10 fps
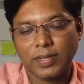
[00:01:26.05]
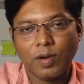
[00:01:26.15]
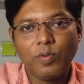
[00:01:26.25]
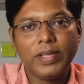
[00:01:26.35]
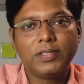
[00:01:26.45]

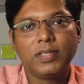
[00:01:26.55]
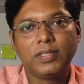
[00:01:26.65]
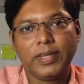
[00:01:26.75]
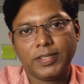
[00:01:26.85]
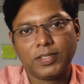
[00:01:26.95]
now reached a
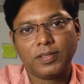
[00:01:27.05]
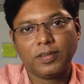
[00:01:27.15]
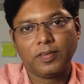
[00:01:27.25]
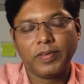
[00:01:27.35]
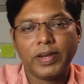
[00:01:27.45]
stage
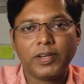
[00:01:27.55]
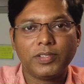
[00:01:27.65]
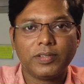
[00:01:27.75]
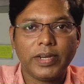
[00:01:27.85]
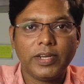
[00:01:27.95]
where it
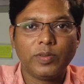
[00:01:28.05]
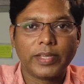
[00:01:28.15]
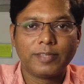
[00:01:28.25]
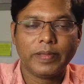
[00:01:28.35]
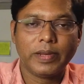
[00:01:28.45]
is ready
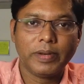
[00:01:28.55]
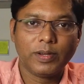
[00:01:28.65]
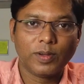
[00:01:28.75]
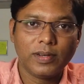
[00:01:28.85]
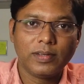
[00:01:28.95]
to
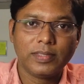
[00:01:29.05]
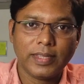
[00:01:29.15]
experiment on